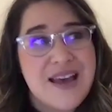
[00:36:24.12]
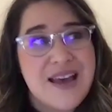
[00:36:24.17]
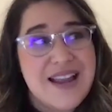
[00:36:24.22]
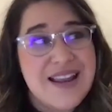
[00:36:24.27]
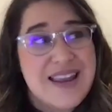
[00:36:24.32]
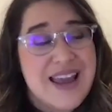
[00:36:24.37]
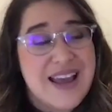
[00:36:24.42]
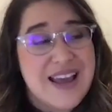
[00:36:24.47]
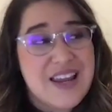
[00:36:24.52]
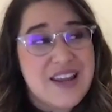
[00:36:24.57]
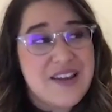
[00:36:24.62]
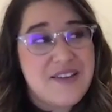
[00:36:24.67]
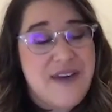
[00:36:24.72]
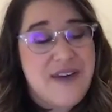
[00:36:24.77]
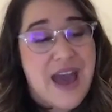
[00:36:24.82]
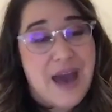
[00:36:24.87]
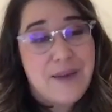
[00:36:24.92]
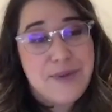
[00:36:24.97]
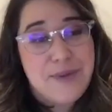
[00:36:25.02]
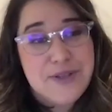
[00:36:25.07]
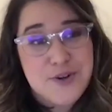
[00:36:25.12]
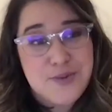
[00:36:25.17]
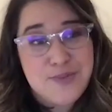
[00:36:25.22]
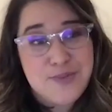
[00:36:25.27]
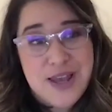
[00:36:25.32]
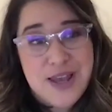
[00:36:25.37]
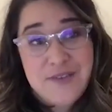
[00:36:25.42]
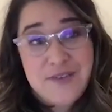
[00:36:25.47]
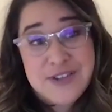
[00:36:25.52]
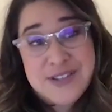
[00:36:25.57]
negative habits or
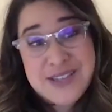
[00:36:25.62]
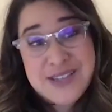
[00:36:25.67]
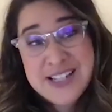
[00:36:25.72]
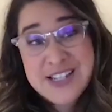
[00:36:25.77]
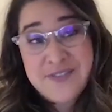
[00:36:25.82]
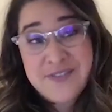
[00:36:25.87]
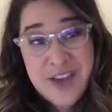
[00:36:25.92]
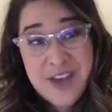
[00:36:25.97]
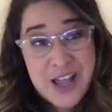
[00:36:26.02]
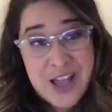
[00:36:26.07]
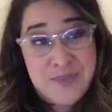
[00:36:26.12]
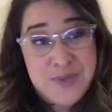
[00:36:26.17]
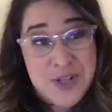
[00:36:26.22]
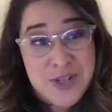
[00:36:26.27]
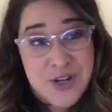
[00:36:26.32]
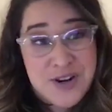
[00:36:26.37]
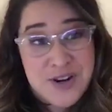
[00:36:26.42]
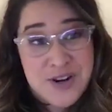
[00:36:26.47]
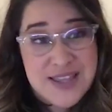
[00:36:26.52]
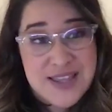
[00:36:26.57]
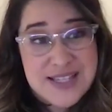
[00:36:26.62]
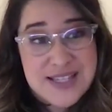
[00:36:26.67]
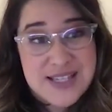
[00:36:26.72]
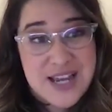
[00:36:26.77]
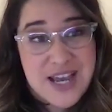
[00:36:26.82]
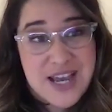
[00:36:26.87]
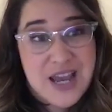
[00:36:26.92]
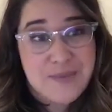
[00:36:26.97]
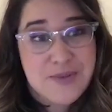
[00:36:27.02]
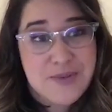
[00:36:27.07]
behaviors that develop during this
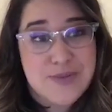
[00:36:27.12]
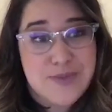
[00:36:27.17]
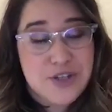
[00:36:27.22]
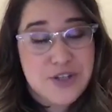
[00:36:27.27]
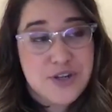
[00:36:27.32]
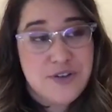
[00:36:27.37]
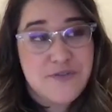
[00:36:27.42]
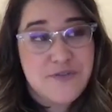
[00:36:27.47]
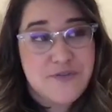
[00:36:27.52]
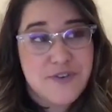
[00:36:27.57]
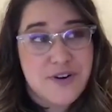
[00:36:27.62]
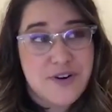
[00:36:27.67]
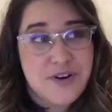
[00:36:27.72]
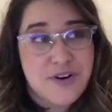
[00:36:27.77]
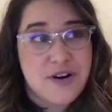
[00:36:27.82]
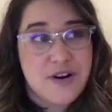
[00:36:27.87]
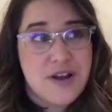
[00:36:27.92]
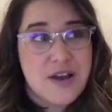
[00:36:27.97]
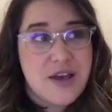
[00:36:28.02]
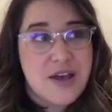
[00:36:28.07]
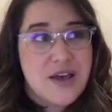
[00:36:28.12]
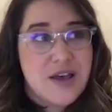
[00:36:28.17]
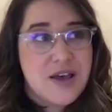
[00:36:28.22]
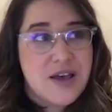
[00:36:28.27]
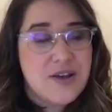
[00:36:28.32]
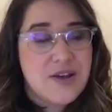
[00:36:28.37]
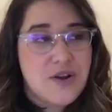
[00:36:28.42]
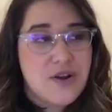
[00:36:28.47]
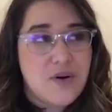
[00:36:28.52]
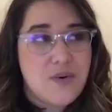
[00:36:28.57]
time, especially for,
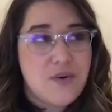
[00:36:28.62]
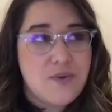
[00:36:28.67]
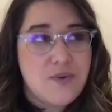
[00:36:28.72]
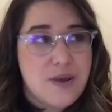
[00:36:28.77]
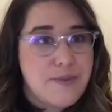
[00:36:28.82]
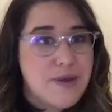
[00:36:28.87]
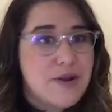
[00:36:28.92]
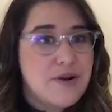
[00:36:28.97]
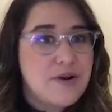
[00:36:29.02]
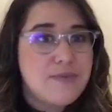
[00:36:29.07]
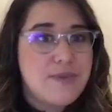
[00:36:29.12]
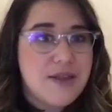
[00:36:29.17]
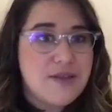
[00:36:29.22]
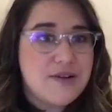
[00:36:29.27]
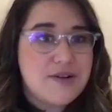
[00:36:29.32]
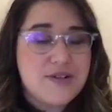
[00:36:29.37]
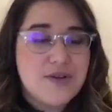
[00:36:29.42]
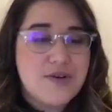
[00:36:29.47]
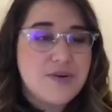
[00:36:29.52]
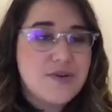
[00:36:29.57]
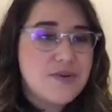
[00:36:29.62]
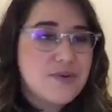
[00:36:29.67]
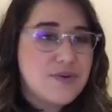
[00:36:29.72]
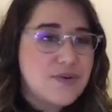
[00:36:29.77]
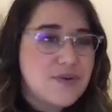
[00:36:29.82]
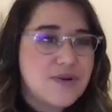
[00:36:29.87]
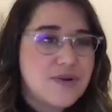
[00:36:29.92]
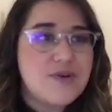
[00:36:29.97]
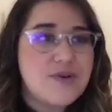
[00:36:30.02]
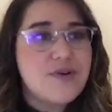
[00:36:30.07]
you know, women or mothers
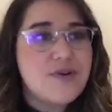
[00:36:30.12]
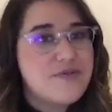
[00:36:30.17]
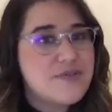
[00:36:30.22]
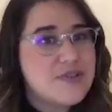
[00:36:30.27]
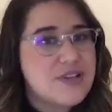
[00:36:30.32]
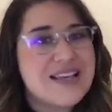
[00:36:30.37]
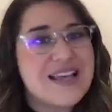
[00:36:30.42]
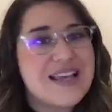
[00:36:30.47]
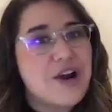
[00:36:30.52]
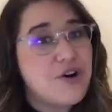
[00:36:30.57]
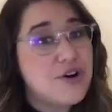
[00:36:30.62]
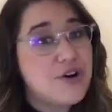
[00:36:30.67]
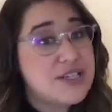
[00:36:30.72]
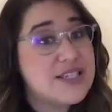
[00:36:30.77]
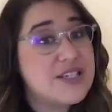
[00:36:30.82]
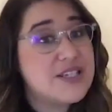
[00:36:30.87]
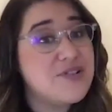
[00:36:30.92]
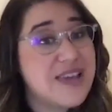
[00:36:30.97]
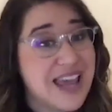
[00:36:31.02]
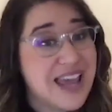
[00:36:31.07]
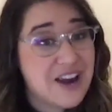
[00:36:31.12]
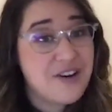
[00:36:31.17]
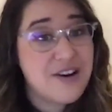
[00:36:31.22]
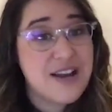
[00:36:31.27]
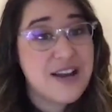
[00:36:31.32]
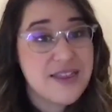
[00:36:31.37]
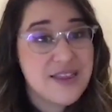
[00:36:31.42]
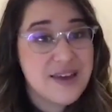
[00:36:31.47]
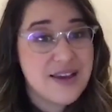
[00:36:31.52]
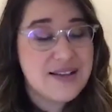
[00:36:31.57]
who are still
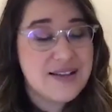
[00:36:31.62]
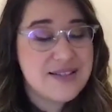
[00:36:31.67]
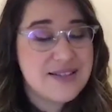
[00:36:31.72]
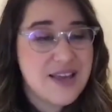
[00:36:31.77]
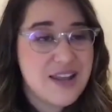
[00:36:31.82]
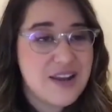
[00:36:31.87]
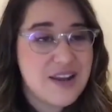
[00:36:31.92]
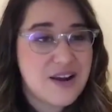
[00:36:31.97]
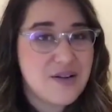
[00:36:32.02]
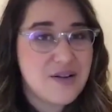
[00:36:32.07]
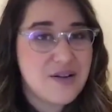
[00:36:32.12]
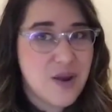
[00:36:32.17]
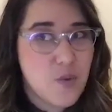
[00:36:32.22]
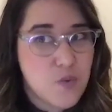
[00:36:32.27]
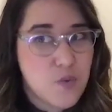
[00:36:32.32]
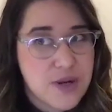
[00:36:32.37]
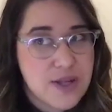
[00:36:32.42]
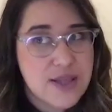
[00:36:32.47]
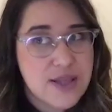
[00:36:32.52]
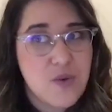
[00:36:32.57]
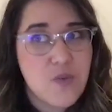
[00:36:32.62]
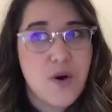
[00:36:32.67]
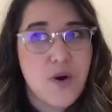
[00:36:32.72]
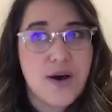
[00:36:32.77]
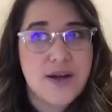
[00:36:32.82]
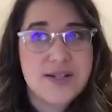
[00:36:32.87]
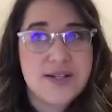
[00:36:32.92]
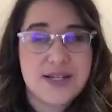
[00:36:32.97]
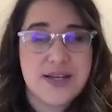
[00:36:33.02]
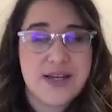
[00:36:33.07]
carrying this and are like really
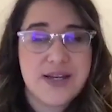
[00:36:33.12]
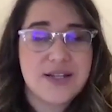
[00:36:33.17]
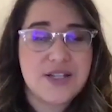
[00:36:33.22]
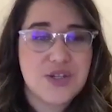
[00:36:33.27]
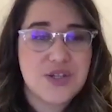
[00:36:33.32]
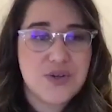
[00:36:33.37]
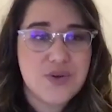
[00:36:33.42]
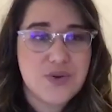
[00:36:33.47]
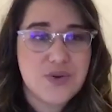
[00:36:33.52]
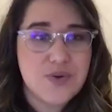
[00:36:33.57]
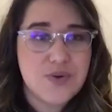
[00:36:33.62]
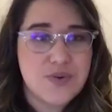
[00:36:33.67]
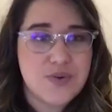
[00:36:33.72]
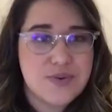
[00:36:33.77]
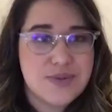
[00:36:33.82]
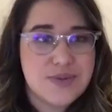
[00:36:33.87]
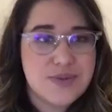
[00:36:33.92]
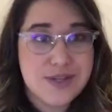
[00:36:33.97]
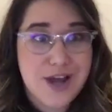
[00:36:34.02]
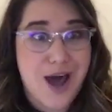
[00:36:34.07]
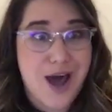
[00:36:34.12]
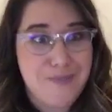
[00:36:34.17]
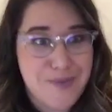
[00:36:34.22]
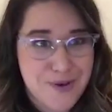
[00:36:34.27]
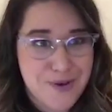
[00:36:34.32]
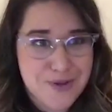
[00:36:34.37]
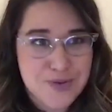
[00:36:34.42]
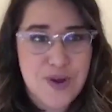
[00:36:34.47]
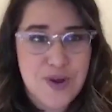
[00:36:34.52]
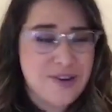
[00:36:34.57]
wanting to stop
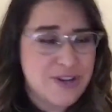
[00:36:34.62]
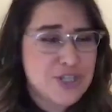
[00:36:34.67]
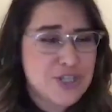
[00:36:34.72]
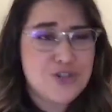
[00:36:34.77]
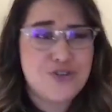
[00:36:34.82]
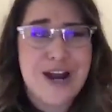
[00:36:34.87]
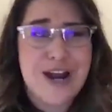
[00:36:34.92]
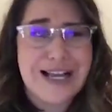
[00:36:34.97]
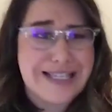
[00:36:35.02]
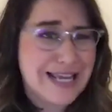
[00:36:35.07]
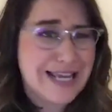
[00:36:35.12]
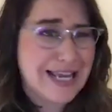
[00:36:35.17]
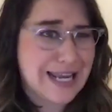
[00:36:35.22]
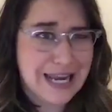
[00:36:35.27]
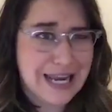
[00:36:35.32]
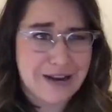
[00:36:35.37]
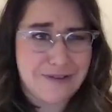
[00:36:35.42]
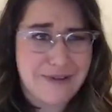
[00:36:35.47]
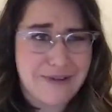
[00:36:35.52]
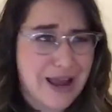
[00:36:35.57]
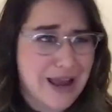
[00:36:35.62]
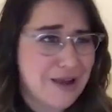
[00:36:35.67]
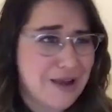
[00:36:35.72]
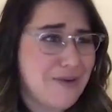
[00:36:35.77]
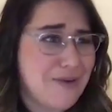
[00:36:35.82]
those, whether it's stress eating, right?